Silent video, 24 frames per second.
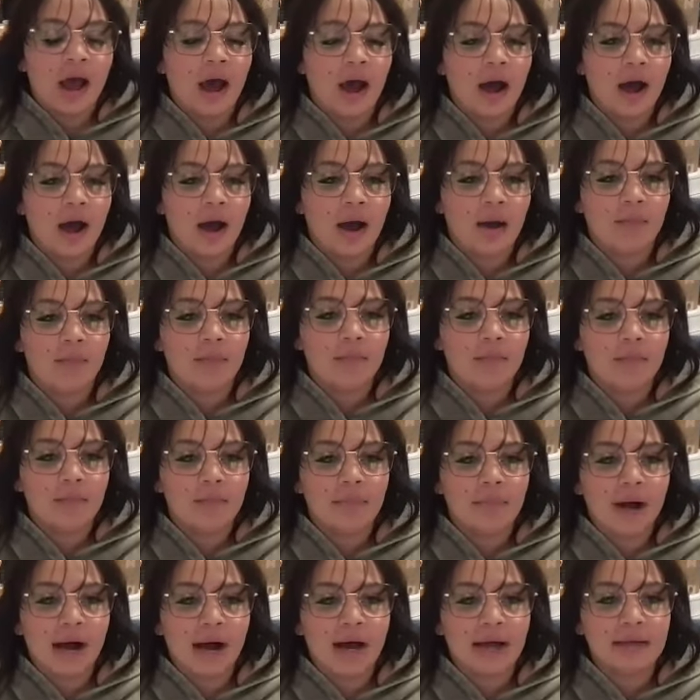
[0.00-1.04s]
Um,
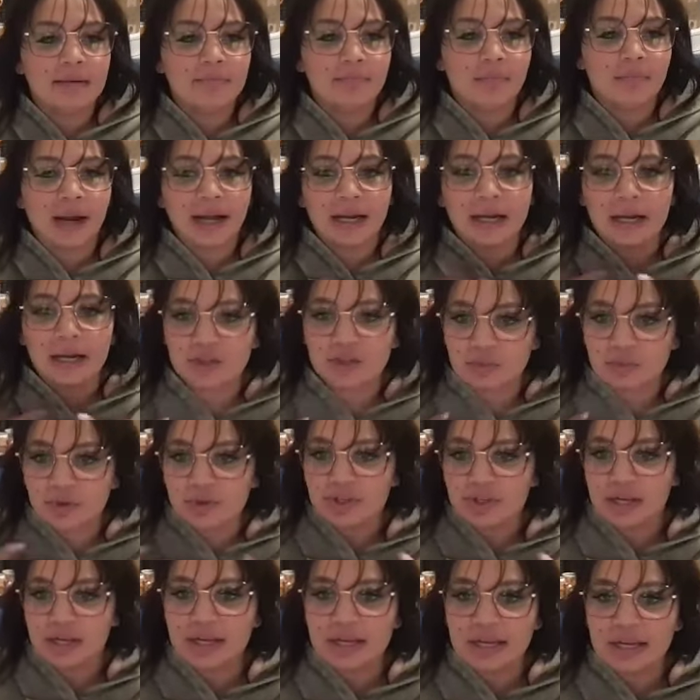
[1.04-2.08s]
but my
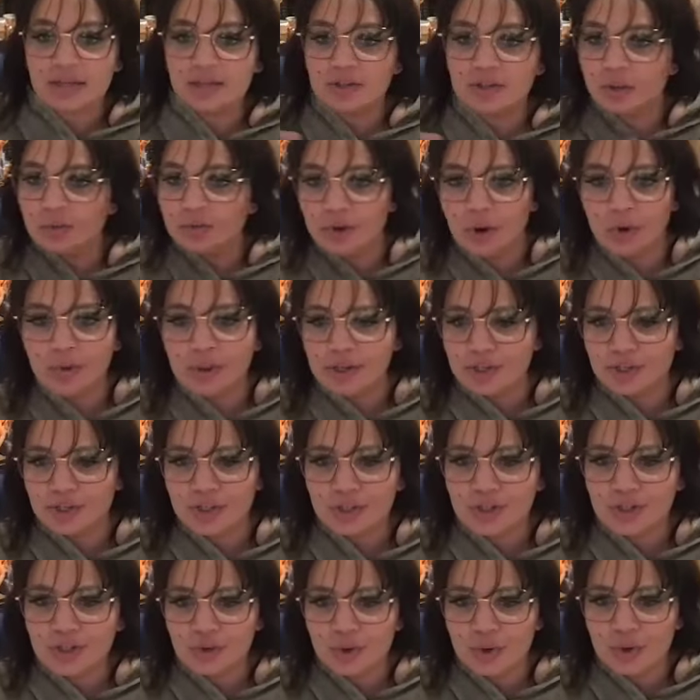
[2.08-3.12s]
customers, again, don't know that
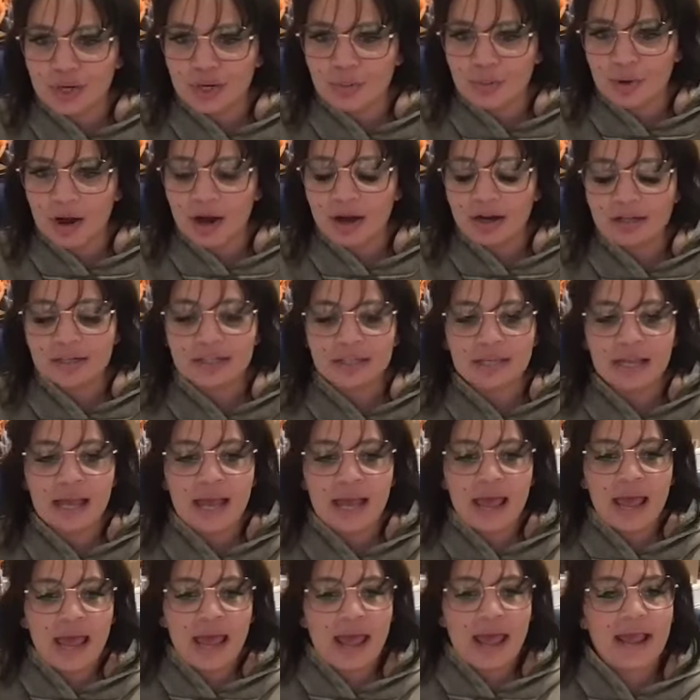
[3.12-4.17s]
she's doing a box.
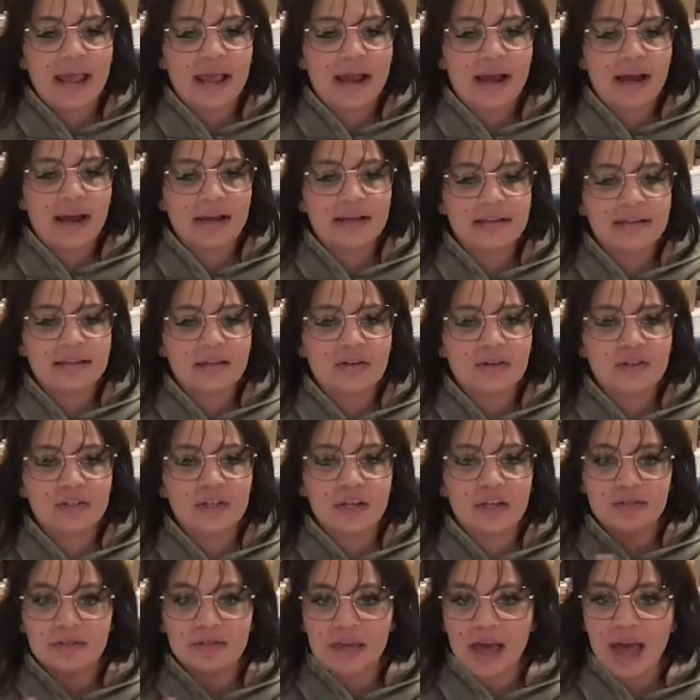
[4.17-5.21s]
And
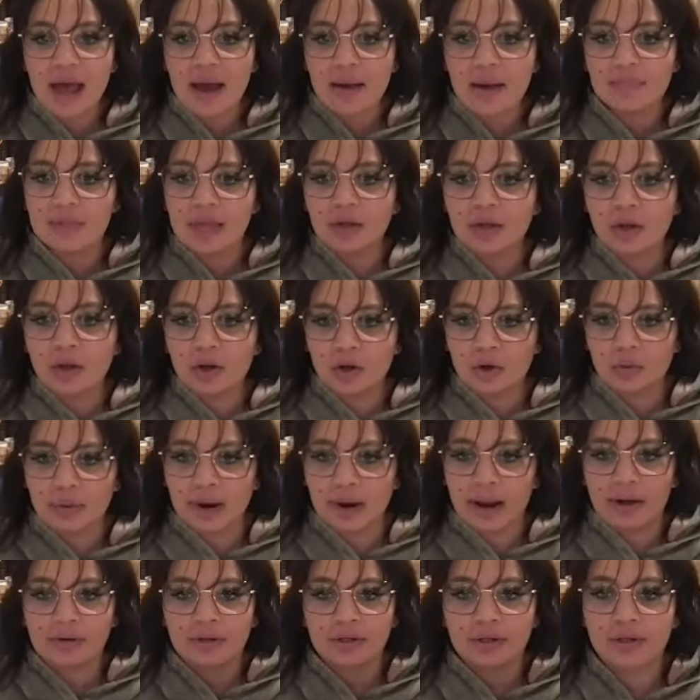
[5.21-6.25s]
to them, they look
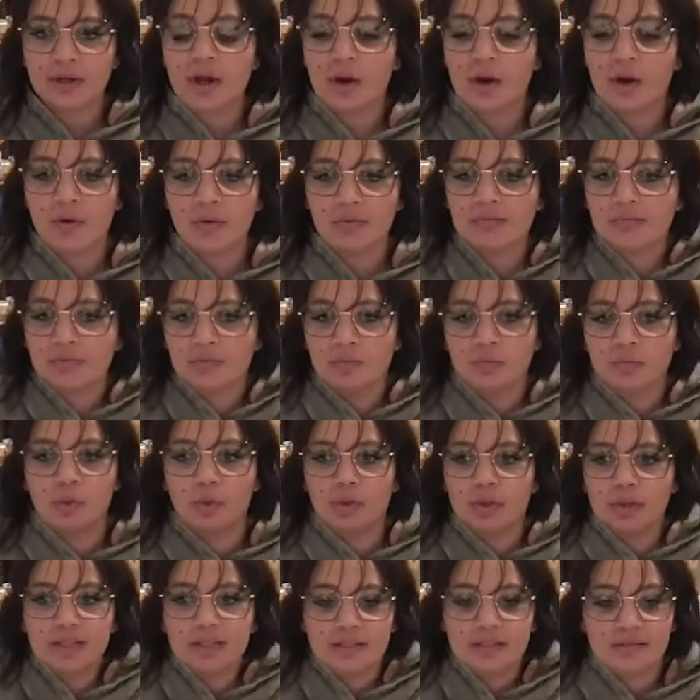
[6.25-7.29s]
around and go,
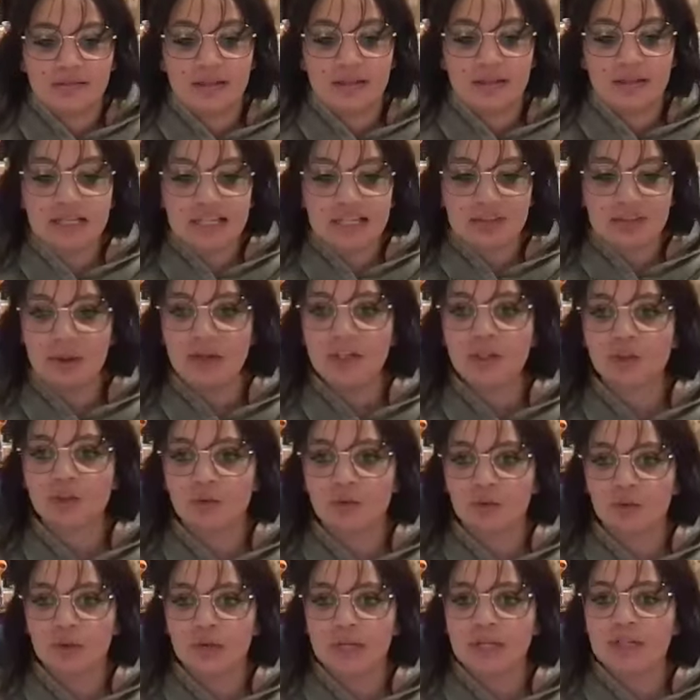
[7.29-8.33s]
well, this this is
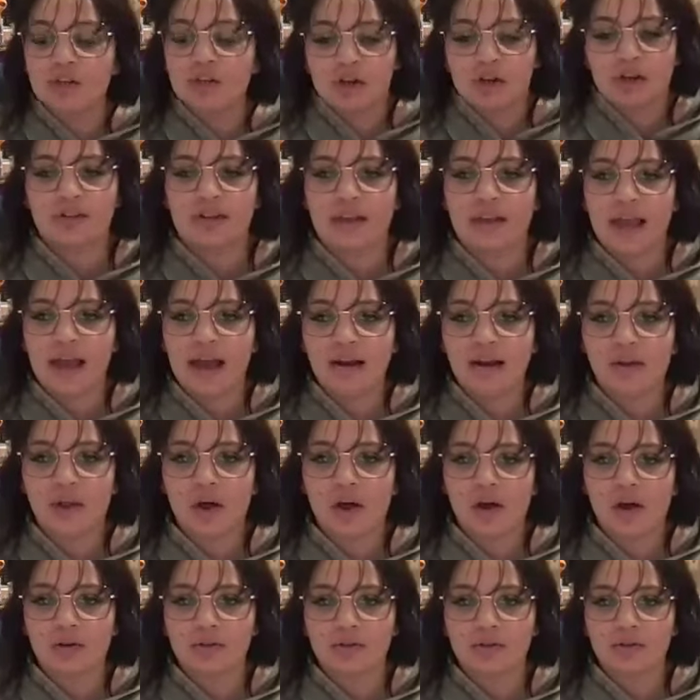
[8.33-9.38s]
special. It's not in the
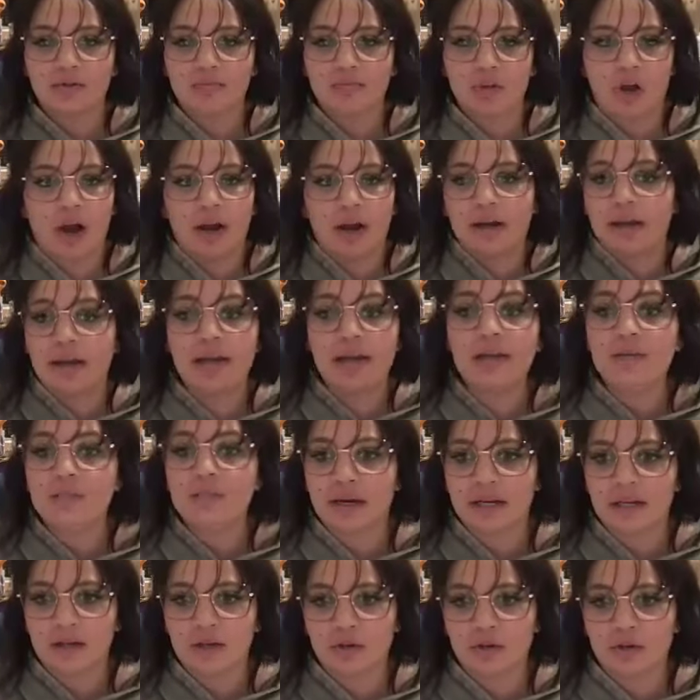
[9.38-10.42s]
catalog. Not
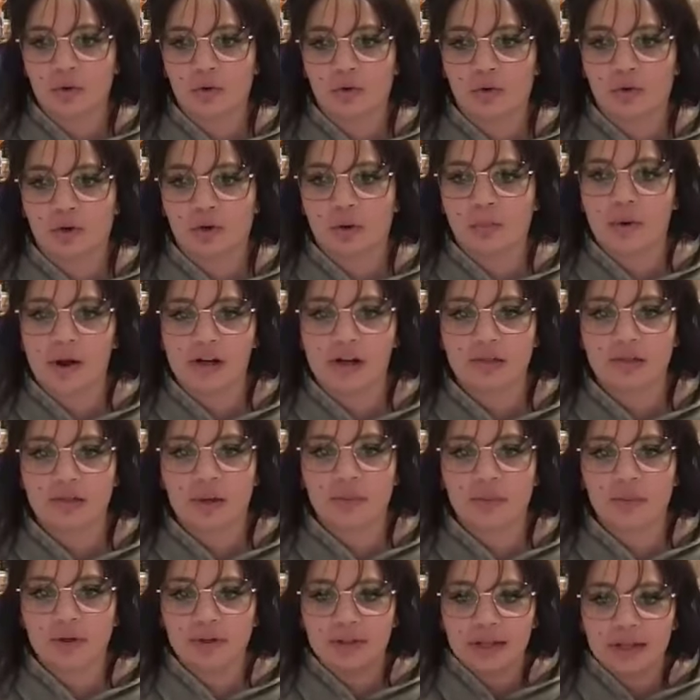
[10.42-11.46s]
anybody could order a box
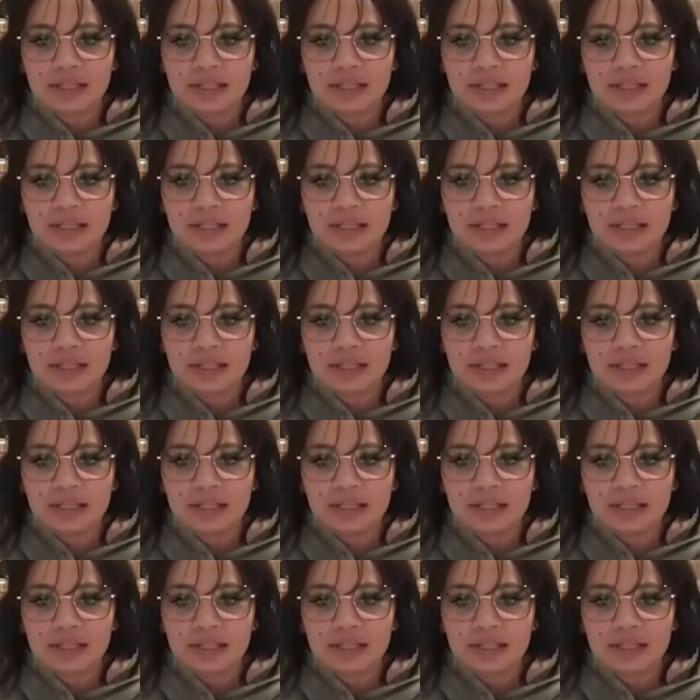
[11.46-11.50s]
by Brie.